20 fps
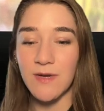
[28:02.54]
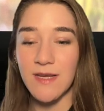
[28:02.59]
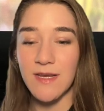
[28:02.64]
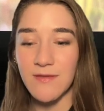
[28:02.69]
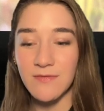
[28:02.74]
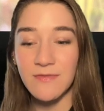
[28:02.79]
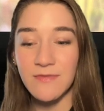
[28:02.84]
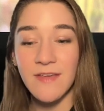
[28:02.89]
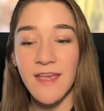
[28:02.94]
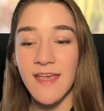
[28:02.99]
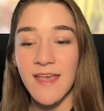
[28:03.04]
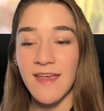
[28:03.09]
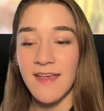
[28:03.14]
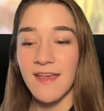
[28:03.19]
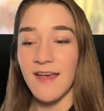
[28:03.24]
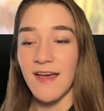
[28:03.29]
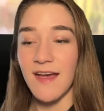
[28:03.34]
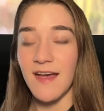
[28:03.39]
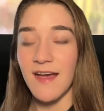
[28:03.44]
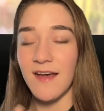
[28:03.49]
grief.
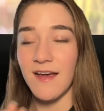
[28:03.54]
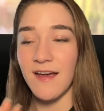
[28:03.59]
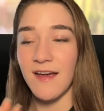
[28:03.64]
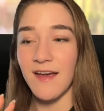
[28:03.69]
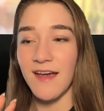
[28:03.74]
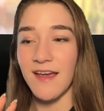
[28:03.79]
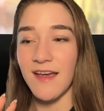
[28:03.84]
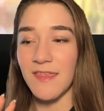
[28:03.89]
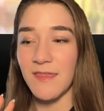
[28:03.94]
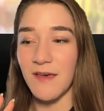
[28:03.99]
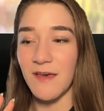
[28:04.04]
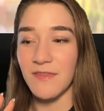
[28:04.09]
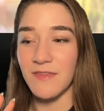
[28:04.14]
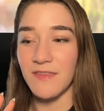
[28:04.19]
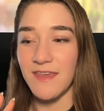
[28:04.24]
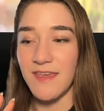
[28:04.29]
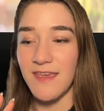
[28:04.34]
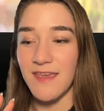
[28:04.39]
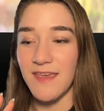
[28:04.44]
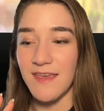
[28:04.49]
I thought
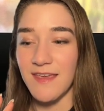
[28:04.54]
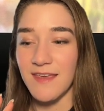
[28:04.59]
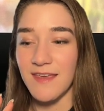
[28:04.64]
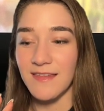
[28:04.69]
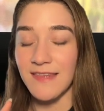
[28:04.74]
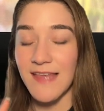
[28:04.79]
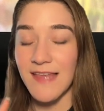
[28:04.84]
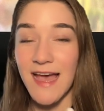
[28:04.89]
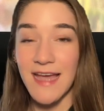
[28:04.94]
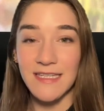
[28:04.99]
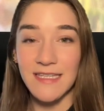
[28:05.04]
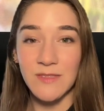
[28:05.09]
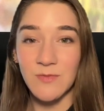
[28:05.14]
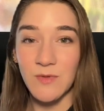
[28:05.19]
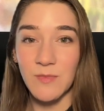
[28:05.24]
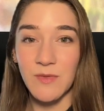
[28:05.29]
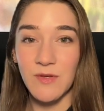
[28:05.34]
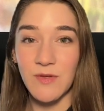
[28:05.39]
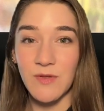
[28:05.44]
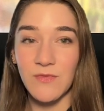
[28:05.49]
the lines
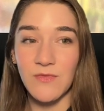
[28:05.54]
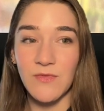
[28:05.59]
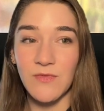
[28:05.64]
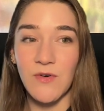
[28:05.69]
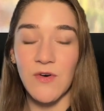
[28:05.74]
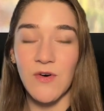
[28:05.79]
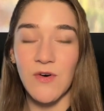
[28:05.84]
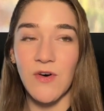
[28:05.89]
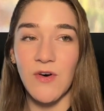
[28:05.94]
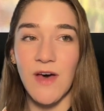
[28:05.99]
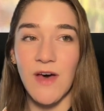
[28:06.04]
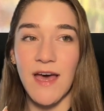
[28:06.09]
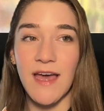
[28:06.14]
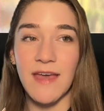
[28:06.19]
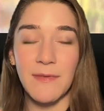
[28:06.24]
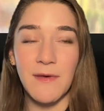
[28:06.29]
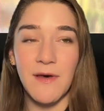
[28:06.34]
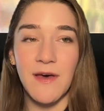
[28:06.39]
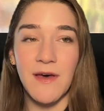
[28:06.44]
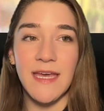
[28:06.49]
were beautiful. I
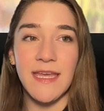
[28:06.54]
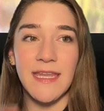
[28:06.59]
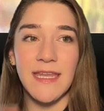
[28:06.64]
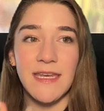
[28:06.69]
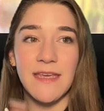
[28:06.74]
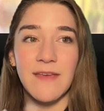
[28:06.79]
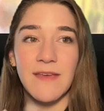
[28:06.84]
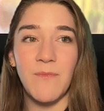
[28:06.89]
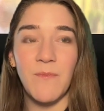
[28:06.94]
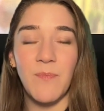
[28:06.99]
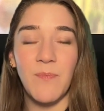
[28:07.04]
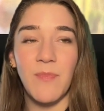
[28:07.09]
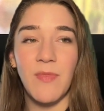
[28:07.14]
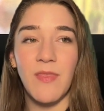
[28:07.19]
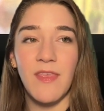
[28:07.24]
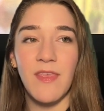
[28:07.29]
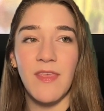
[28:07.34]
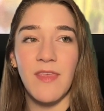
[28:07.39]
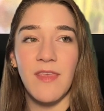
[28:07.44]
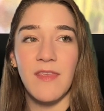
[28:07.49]
thought
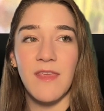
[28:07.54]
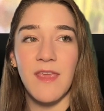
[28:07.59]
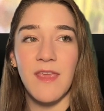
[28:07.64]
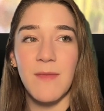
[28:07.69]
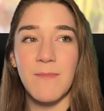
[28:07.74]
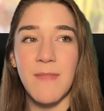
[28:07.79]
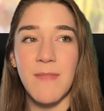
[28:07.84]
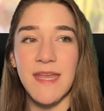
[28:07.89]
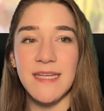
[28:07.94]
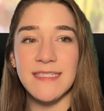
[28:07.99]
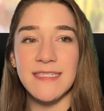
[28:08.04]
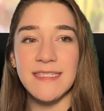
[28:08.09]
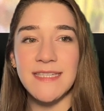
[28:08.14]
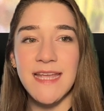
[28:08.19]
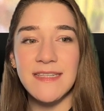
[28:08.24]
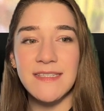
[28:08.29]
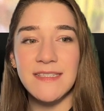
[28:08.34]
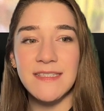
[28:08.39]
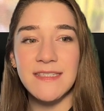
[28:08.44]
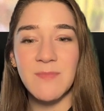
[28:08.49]
it made
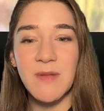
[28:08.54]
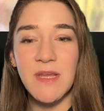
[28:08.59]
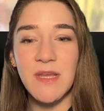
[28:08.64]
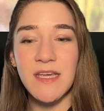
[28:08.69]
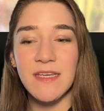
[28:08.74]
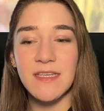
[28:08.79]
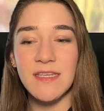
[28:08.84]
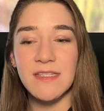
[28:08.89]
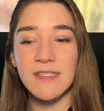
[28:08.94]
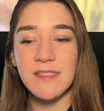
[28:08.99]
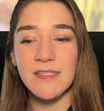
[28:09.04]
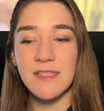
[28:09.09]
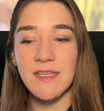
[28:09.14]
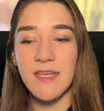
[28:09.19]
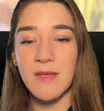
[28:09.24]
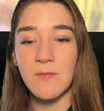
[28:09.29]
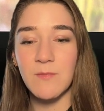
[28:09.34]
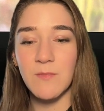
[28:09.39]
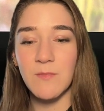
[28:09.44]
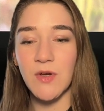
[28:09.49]
sense because
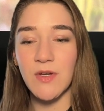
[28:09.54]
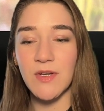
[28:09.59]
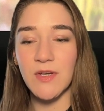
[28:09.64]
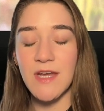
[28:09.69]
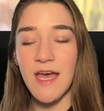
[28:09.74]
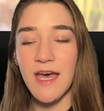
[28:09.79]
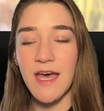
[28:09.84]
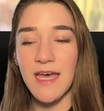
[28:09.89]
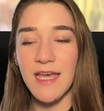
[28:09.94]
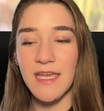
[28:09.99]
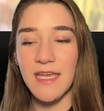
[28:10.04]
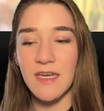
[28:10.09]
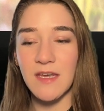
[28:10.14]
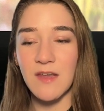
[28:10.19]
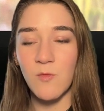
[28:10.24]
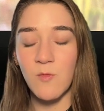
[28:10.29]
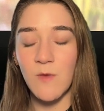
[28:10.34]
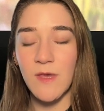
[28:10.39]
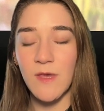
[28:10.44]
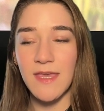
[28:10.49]
in book
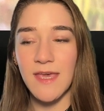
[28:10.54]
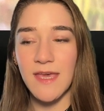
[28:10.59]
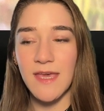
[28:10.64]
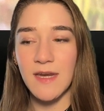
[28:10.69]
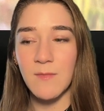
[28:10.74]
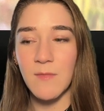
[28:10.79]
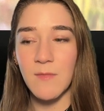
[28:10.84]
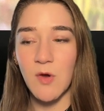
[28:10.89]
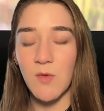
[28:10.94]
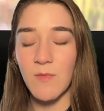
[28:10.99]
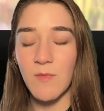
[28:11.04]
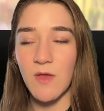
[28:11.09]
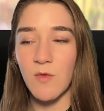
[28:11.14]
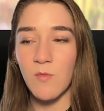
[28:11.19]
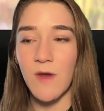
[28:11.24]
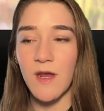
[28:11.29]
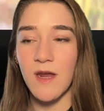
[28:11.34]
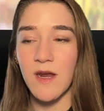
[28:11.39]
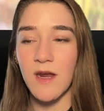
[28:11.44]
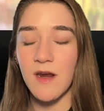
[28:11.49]
9 we get a moment
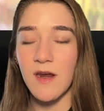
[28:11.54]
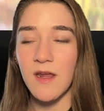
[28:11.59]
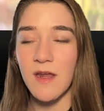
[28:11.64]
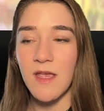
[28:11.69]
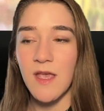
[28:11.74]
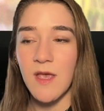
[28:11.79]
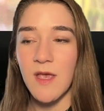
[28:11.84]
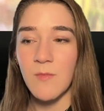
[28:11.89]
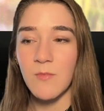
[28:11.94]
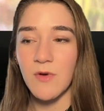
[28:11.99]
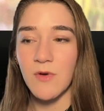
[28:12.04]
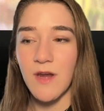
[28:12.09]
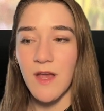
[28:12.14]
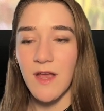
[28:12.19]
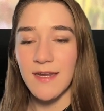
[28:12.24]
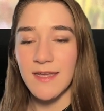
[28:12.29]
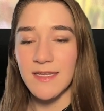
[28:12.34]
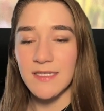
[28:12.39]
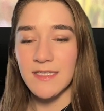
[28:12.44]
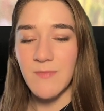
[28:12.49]
where
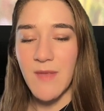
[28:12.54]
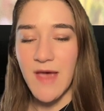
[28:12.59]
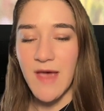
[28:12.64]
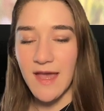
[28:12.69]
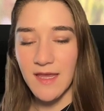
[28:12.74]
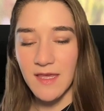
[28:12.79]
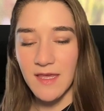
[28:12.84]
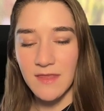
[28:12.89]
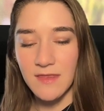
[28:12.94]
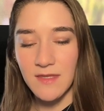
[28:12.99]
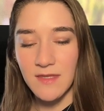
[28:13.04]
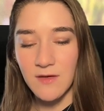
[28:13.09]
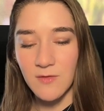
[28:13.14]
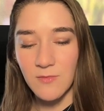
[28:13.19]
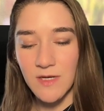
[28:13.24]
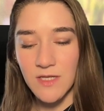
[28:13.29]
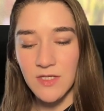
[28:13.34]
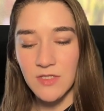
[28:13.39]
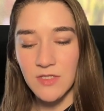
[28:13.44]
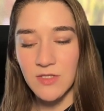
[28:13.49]
Brianna is back at the
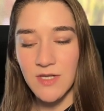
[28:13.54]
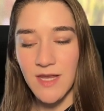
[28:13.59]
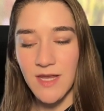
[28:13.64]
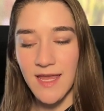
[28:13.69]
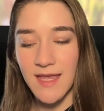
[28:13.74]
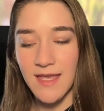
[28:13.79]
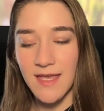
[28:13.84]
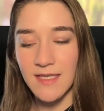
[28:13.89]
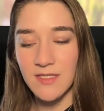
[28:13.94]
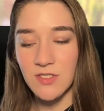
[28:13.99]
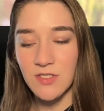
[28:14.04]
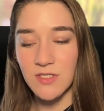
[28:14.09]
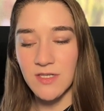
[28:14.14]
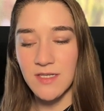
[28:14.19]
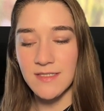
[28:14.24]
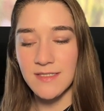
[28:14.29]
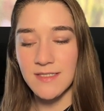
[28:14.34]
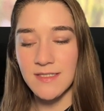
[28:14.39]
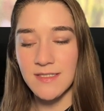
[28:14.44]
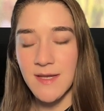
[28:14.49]
Ridge and
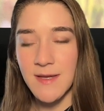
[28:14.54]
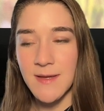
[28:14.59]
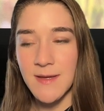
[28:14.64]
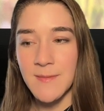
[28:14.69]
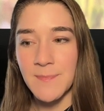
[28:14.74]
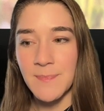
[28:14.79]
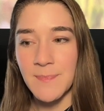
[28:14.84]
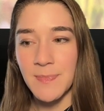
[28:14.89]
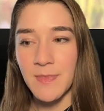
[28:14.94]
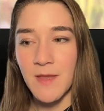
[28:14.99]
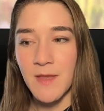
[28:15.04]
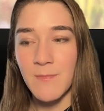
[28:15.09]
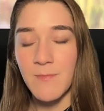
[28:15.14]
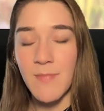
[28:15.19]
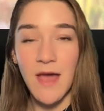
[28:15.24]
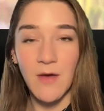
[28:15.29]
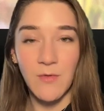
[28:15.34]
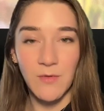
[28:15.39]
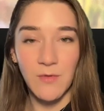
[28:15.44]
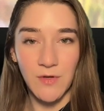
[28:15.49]
she's
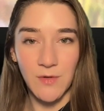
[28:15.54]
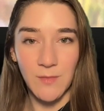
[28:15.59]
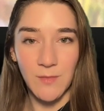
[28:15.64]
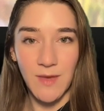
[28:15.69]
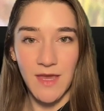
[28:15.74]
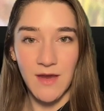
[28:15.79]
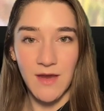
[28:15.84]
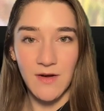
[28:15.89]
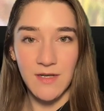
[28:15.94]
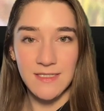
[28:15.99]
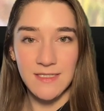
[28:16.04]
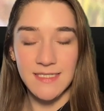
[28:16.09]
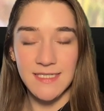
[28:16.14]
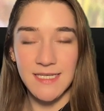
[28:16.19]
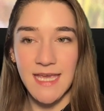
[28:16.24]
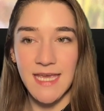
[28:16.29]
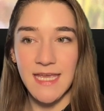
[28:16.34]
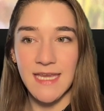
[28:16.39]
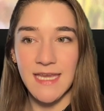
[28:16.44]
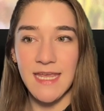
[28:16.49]
back with her parents
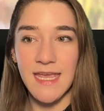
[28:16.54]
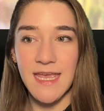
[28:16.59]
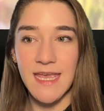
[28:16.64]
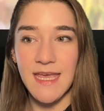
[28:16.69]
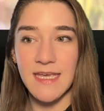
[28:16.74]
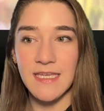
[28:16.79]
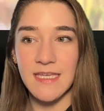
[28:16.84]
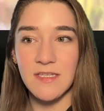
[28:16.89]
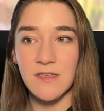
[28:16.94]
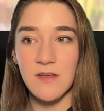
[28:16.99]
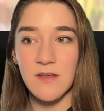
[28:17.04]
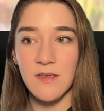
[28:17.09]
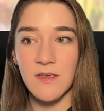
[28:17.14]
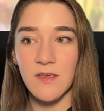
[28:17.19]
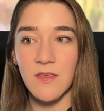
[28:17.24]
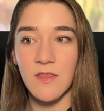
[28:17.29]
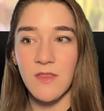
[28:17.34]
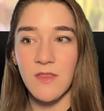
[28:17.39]
again, and